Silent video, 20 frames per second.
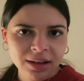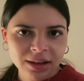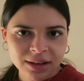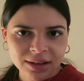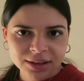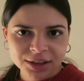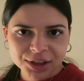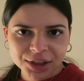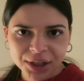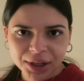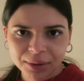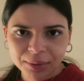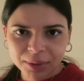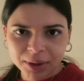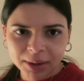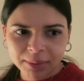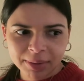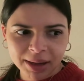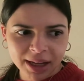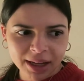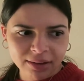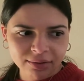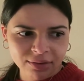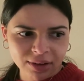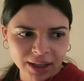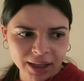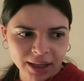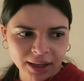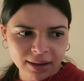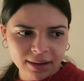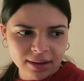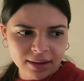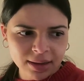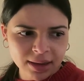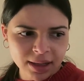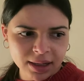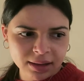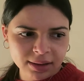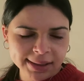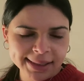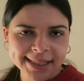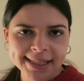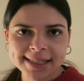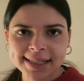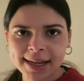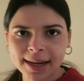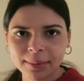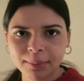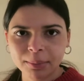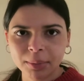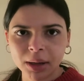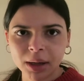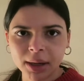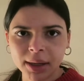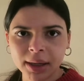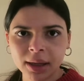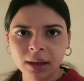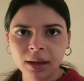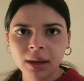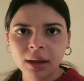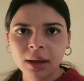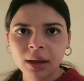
I'll show you what I'm having, and then I need to get my